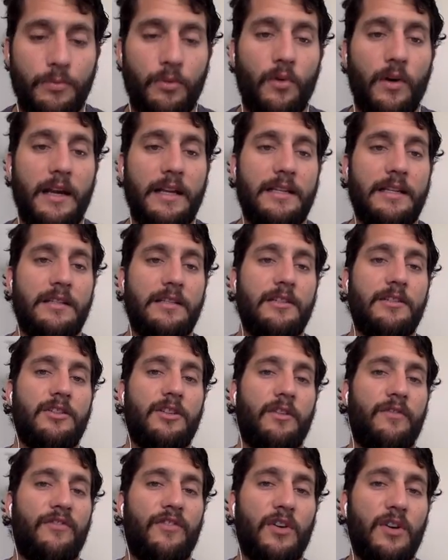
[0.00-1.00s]
point, since
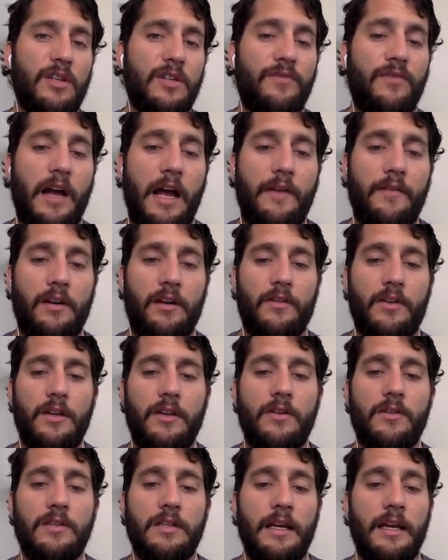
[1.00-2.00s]
it's your first 5
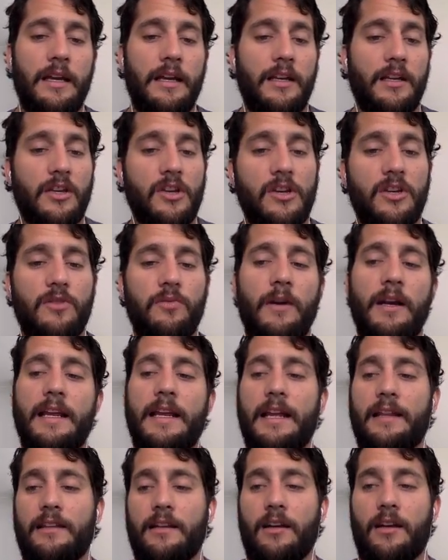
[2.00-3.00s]
interviews, You just want
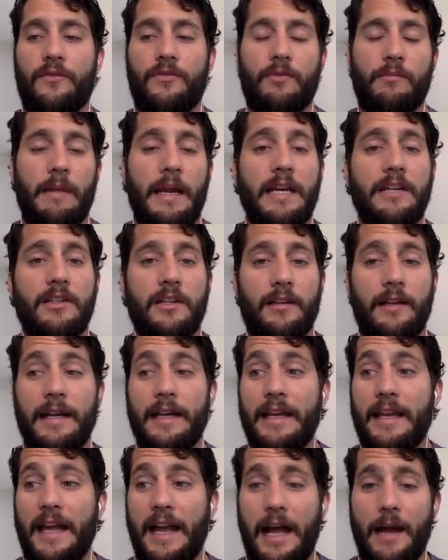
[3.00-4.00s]
to get their information,
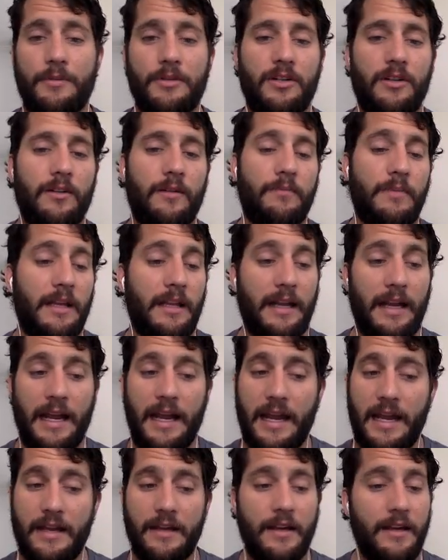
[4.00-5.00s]
like capture it, be like,
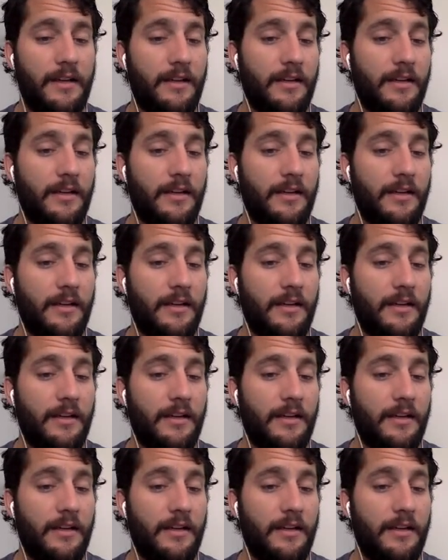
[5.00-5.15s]
hey,